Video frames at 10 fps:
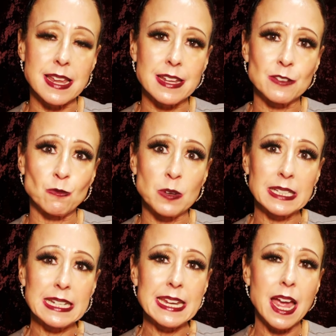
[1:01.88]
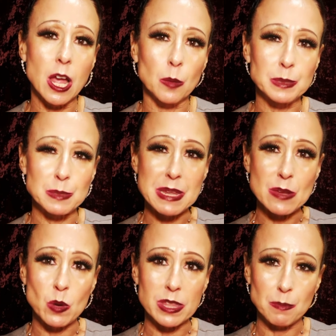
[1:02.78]
it really helped me
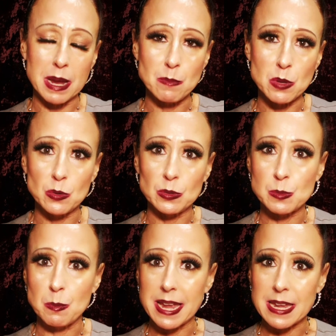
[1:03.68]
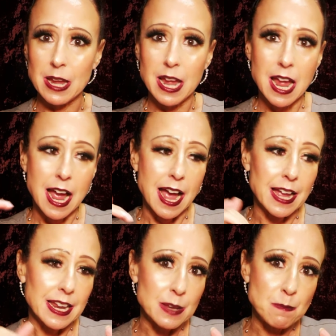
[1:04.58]
with my moods, my
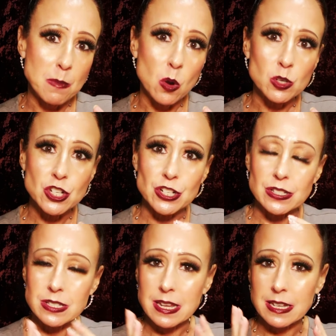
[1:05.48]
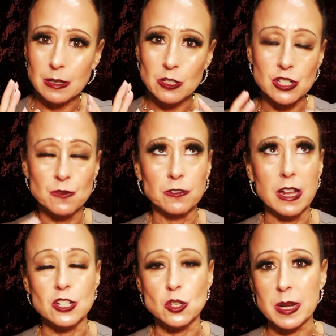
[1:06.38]
emotions. They can just
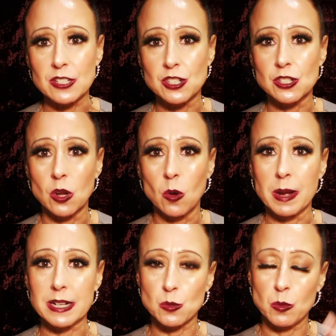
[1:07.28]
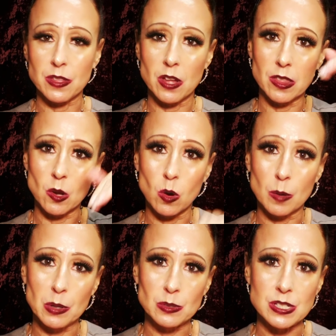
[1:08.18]
fluctuate so much with all the
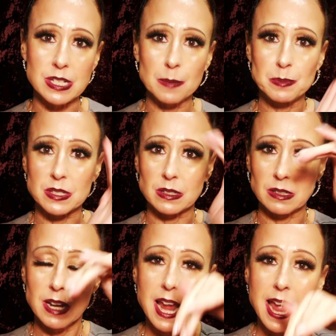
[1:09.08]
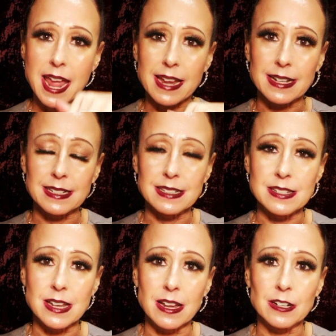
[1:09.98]
hormones, dips and
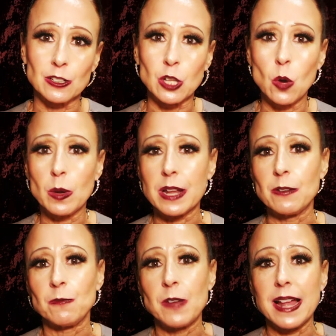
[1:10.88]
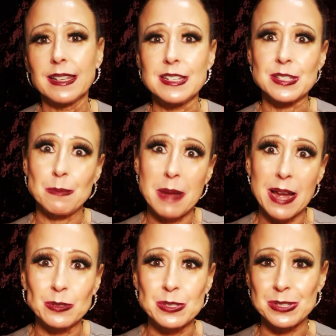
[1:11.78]
low valleys and
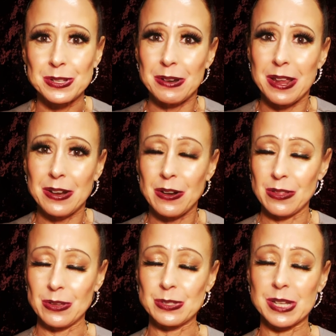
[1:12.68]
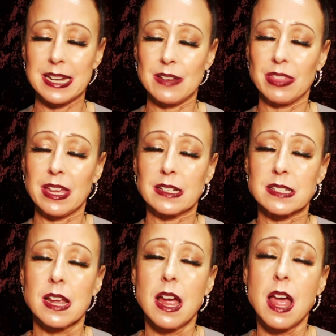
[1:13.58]
mountains and all those kind of things.